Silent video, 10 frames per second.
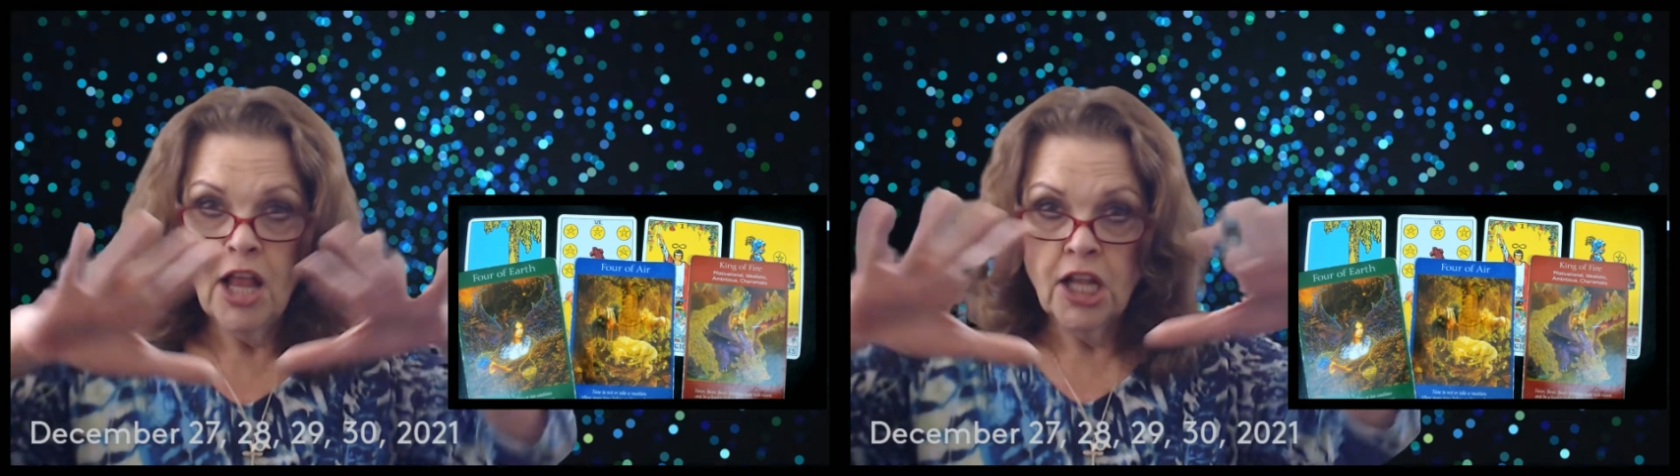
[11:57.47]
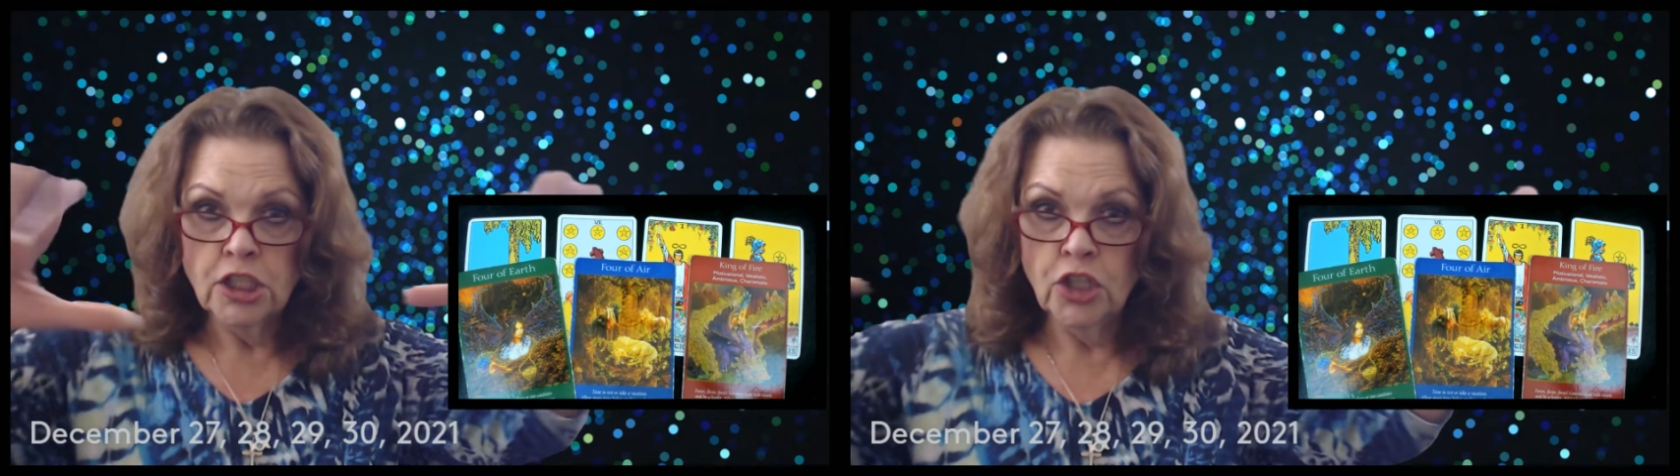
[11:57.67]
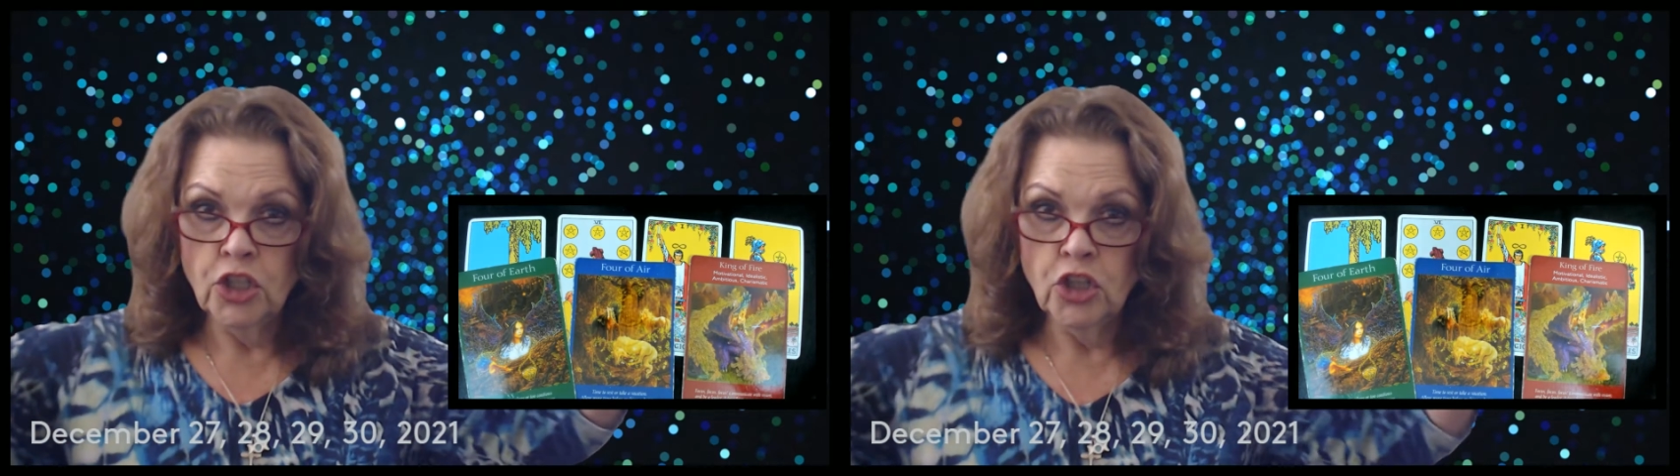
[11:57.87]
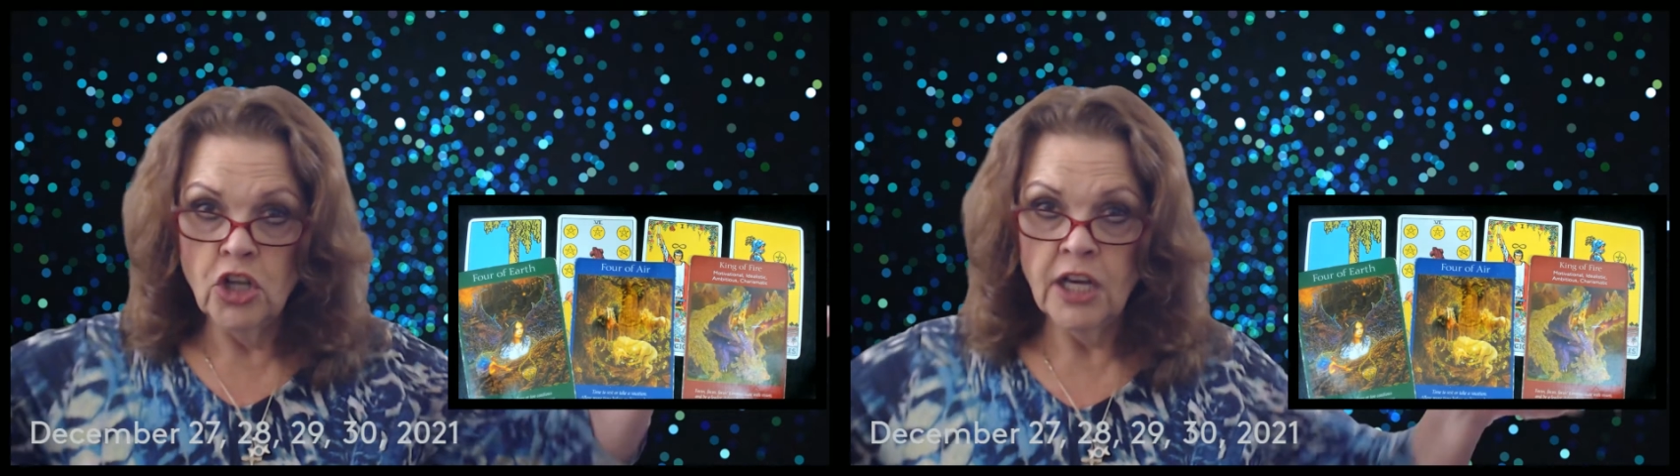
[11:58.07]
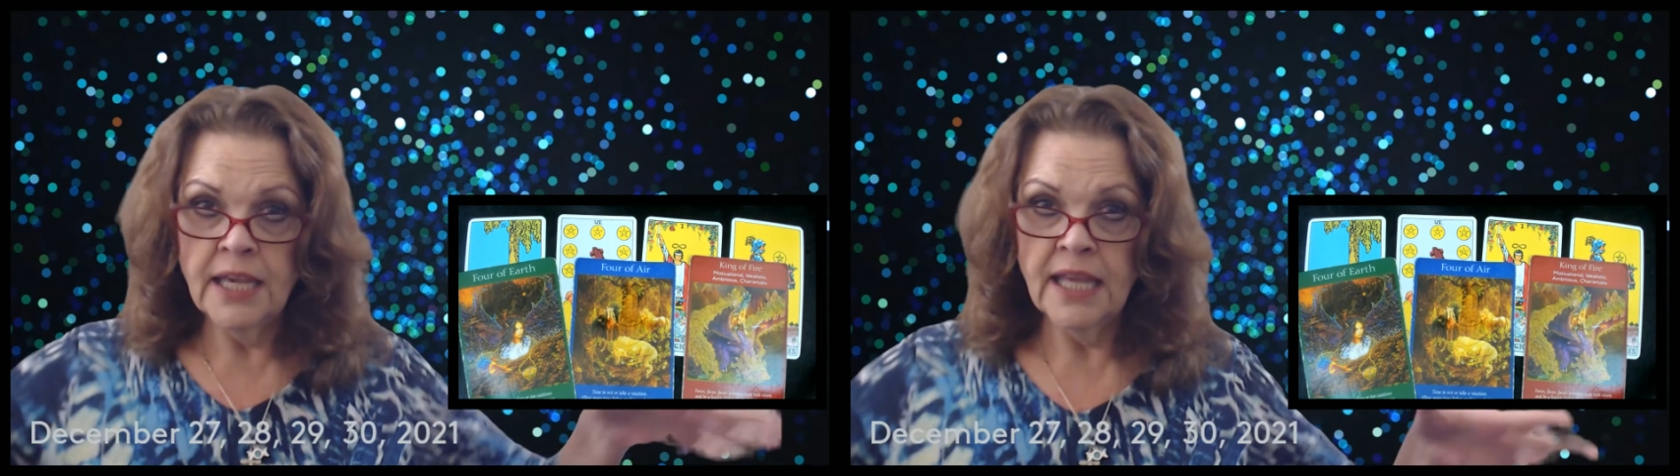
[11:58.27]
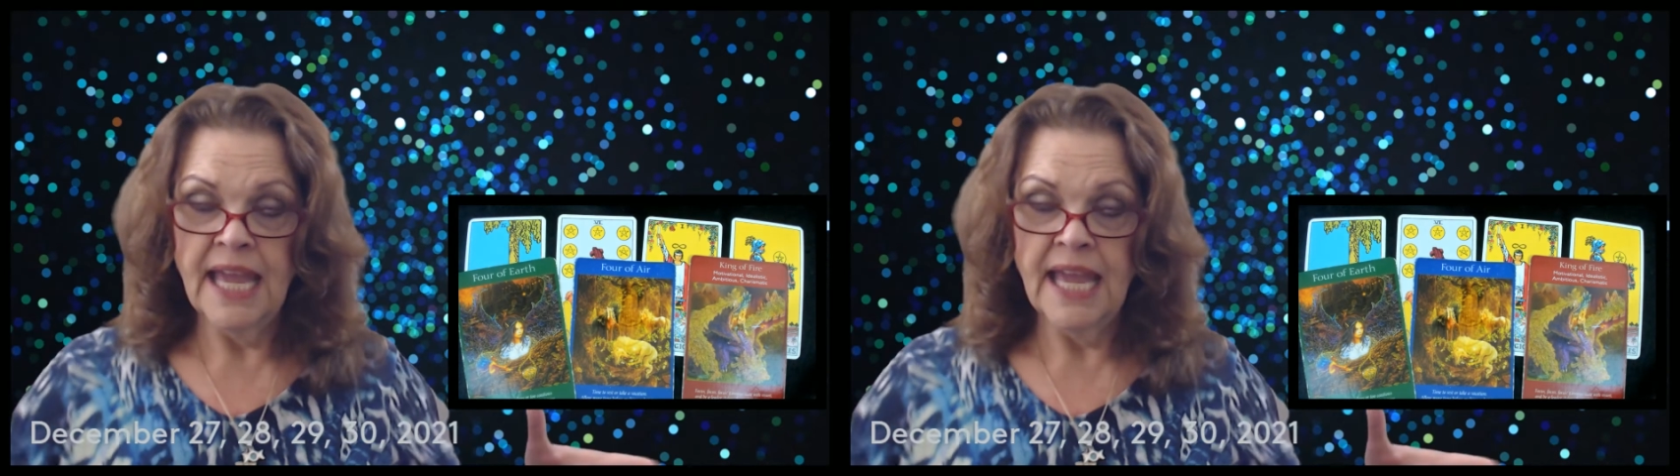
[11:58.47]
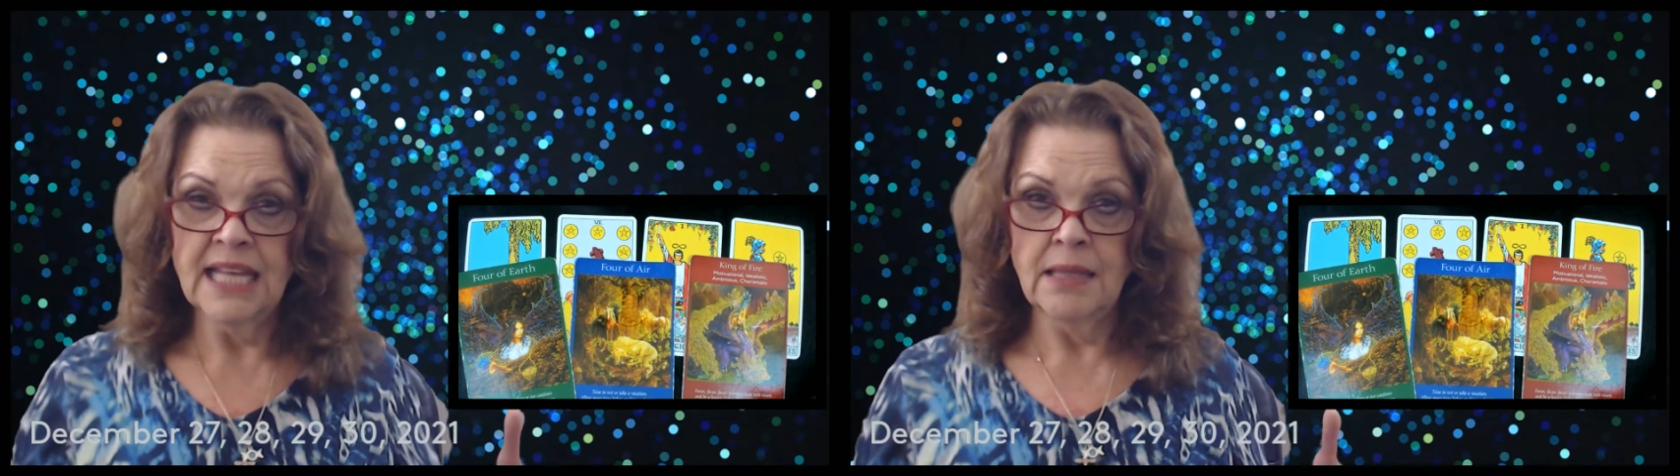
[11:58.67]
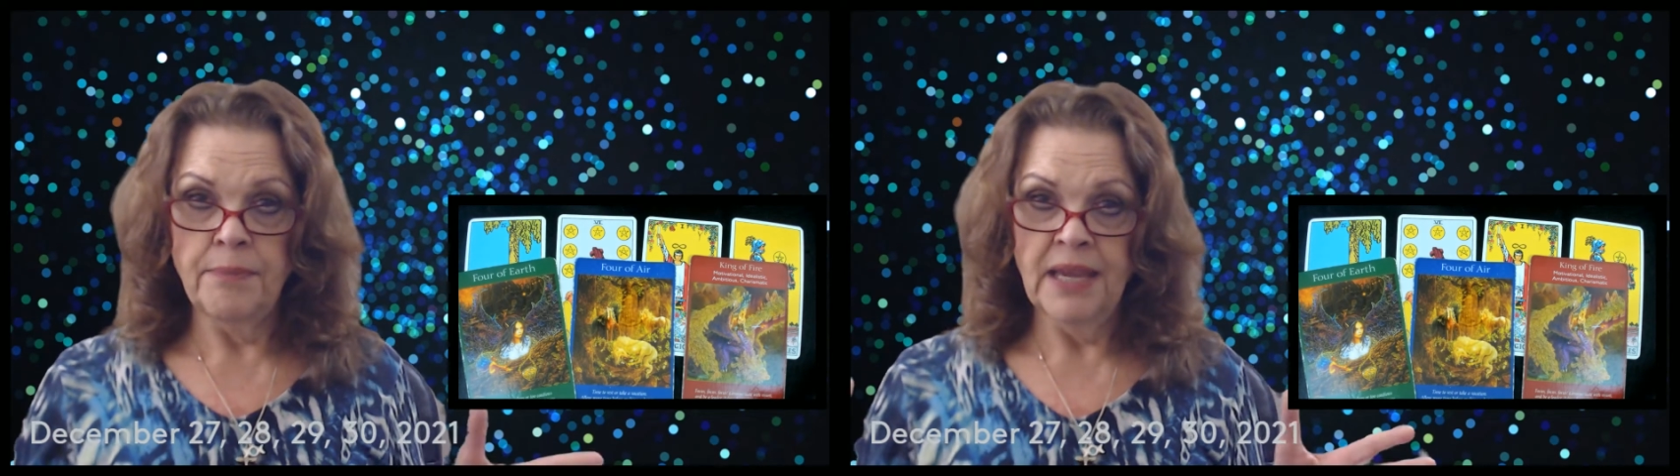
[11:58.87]
look
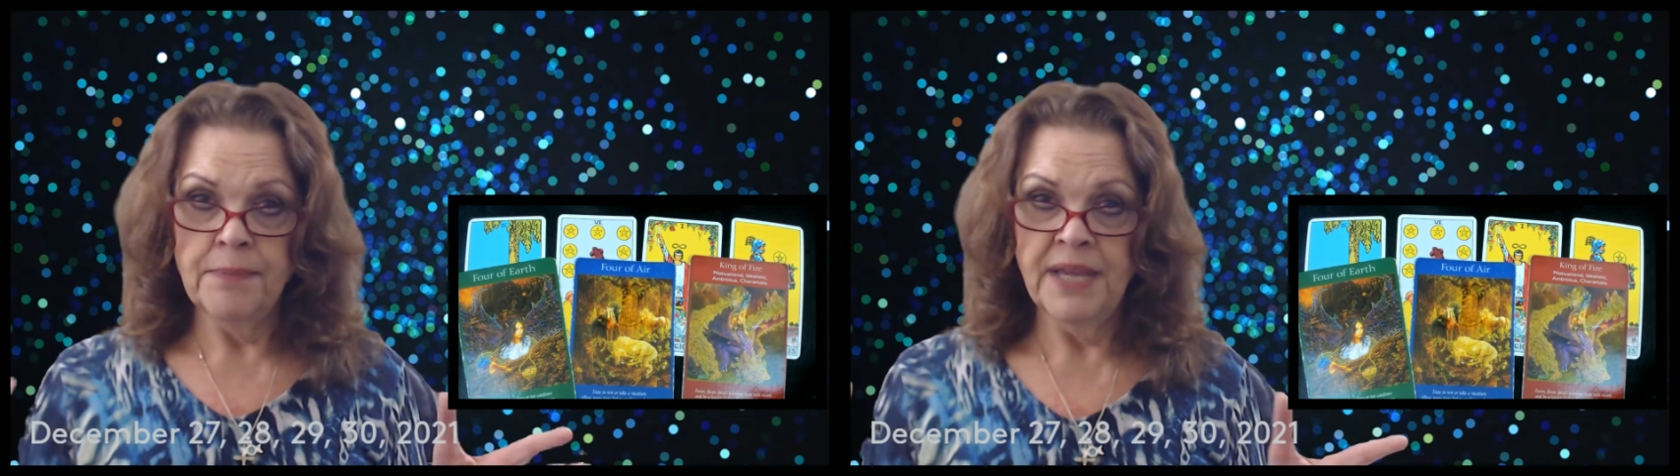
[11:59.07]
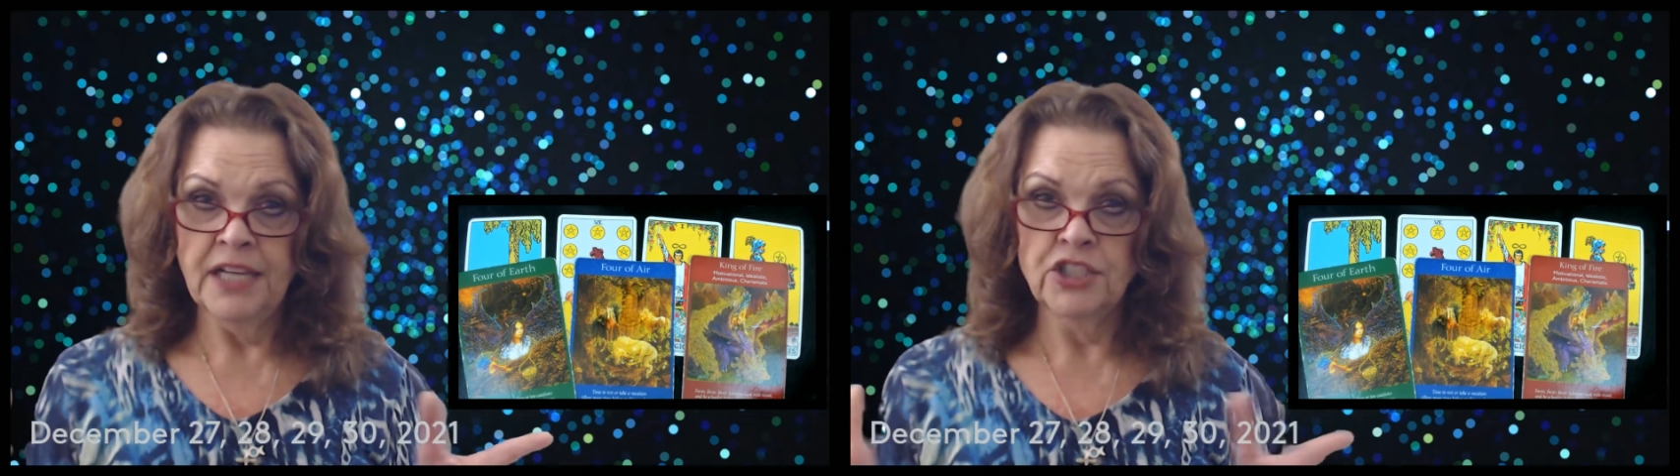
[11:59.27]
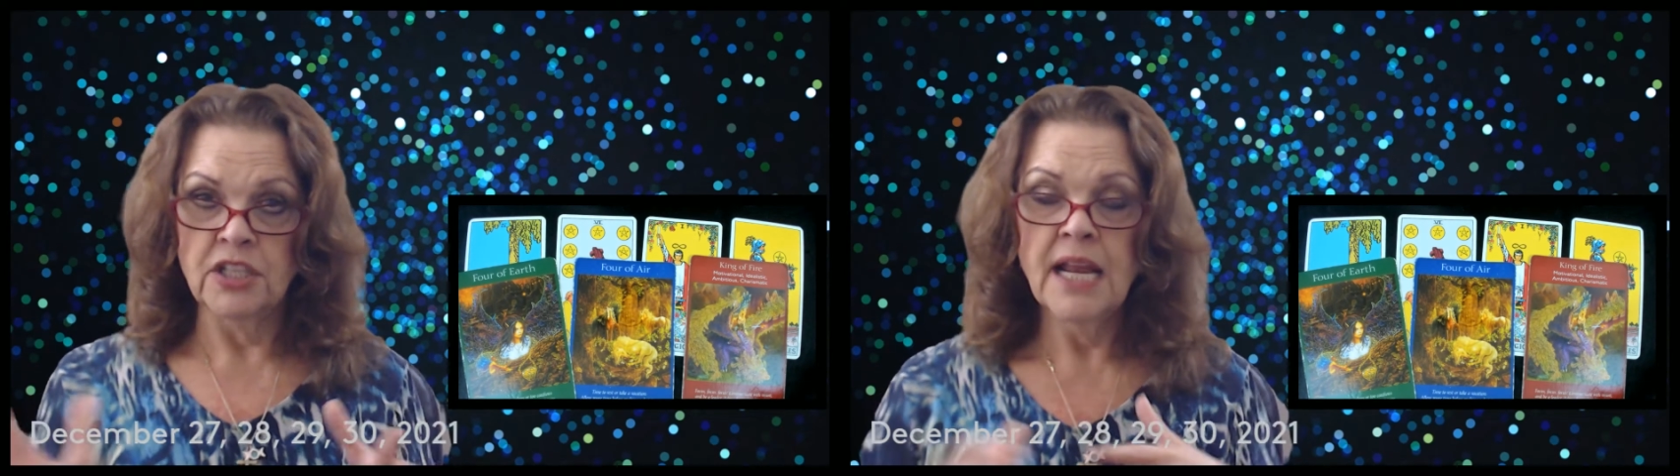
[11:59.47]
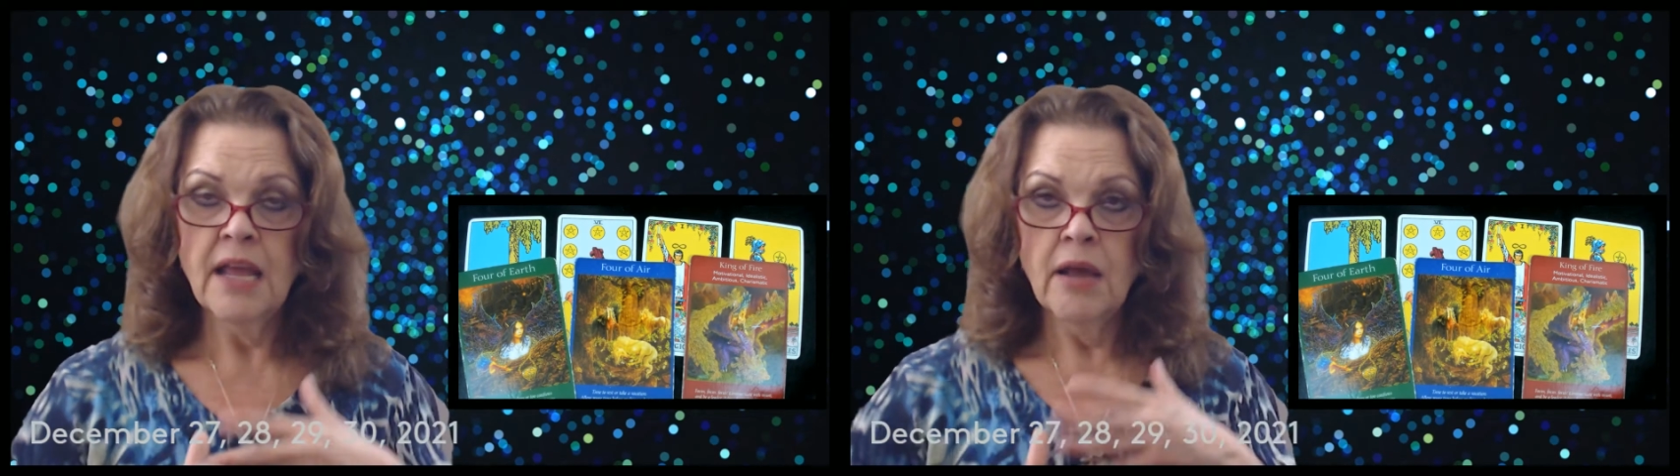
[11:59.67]
at the big picture. We